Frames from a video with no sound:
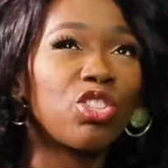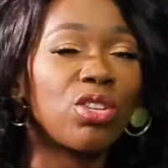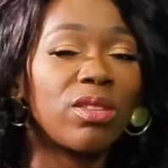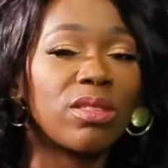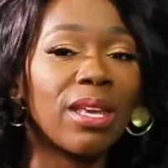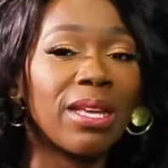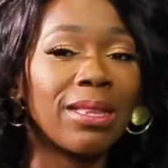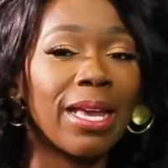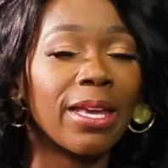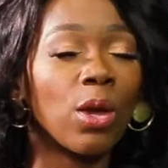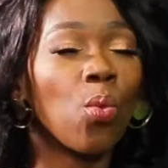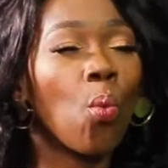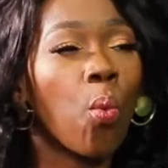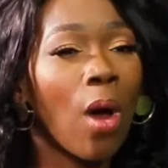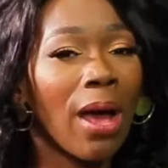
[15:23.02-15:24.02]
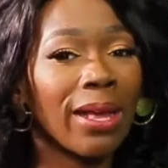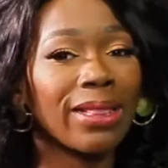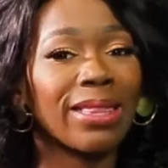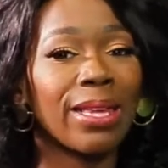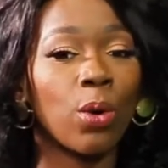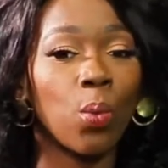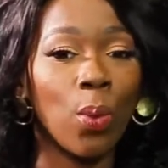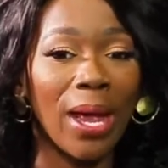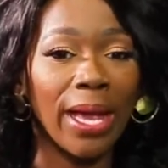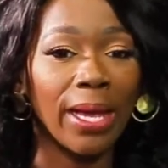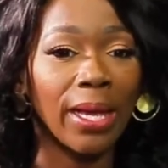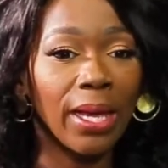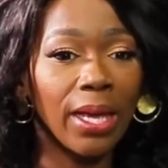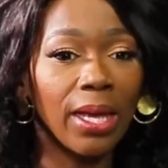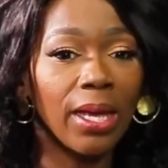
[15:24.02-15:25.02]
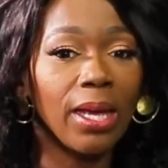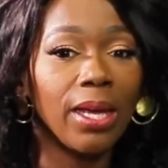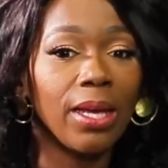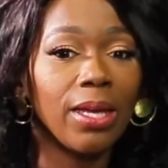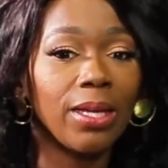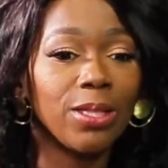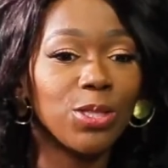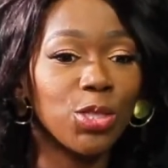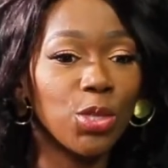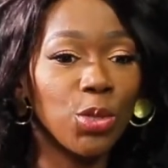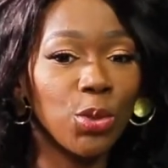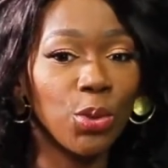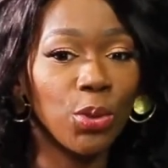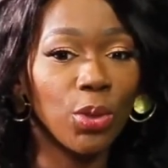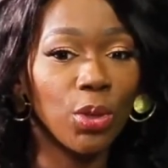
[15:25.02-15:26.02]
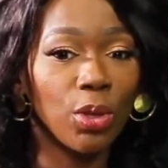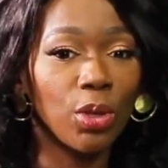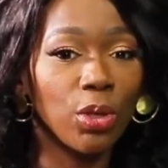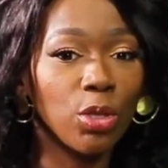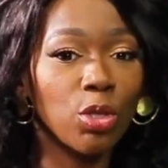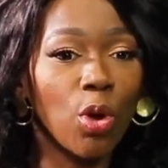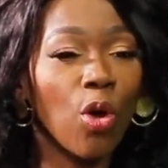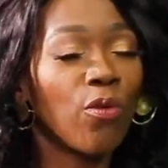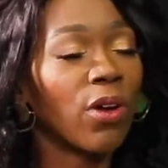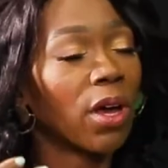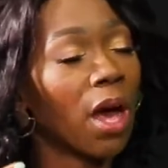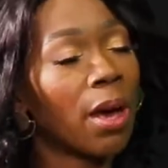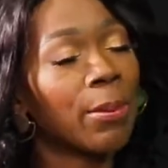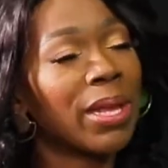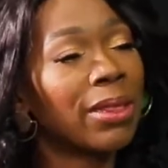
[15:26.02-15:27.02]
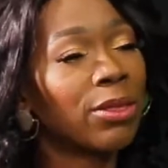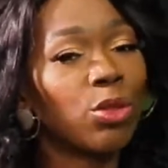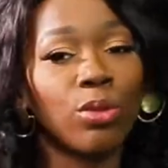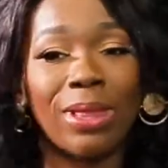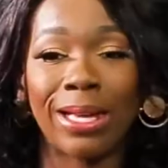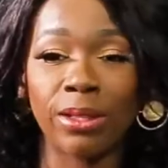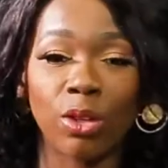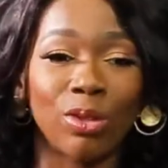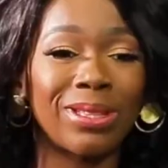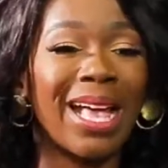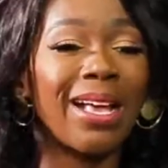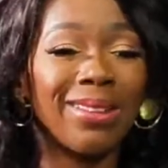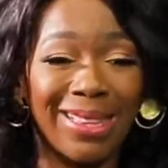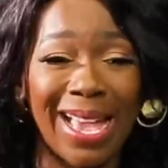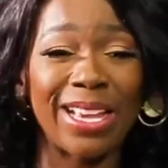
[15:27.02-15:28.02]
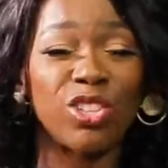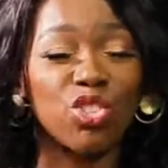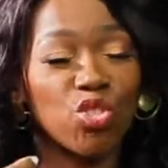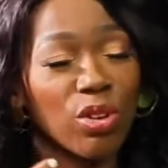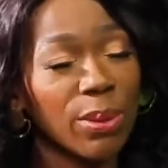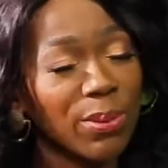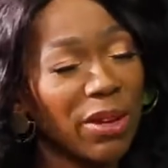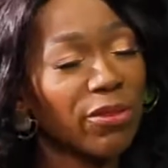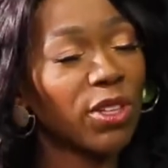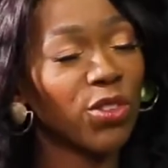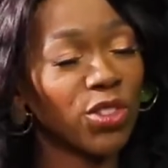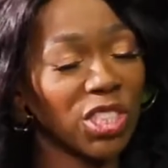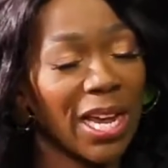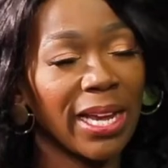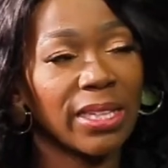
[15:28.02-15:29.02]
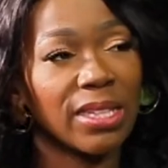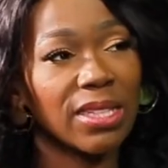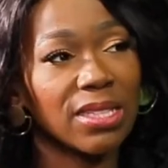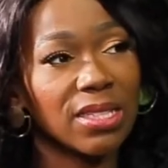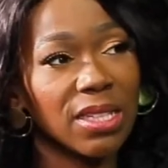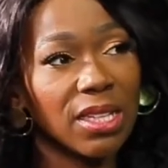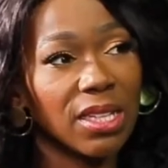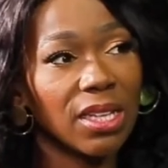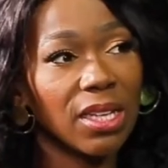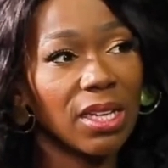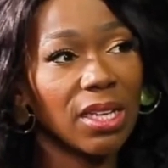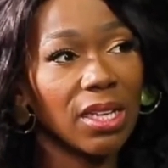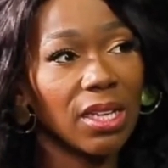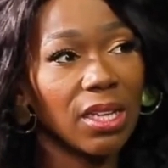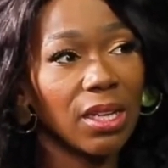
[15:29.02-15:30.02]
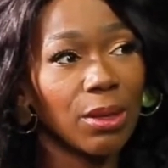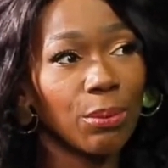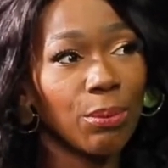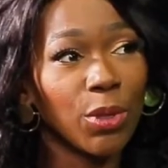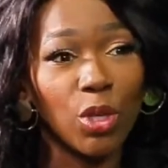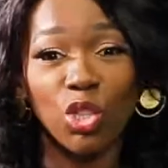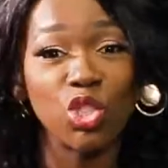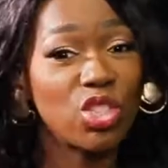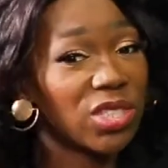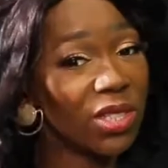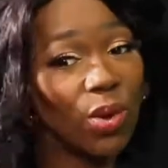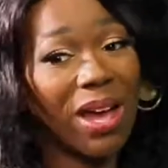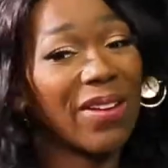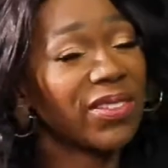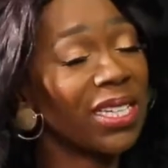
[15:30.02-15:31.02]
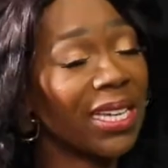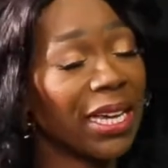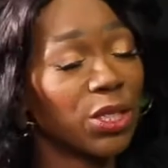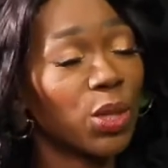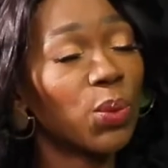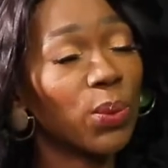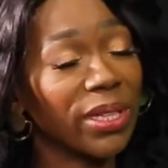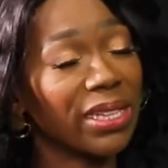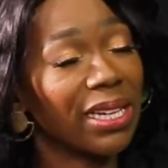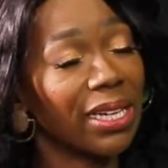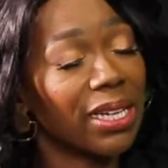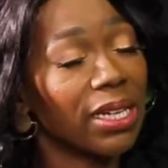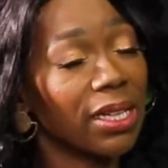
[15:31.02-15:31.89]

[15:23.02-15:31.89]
do you think they can work their way to, overcoming that extreme level of shyness? Because you still have to get on with it.